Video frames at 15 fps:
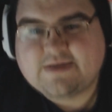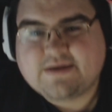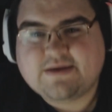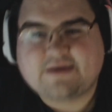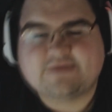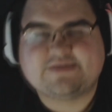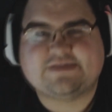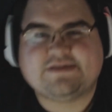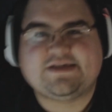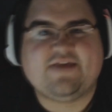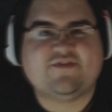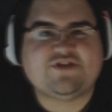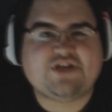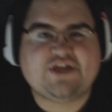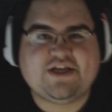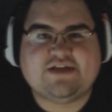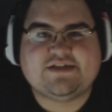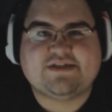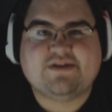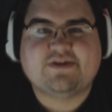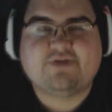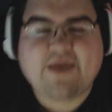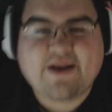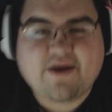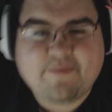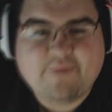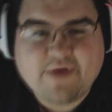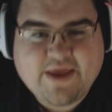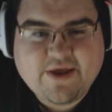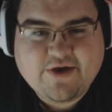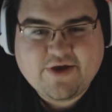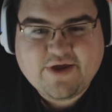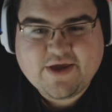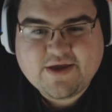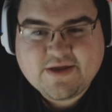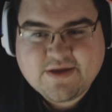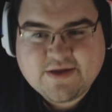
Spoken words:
As I say, if she doesn't get up and kill you.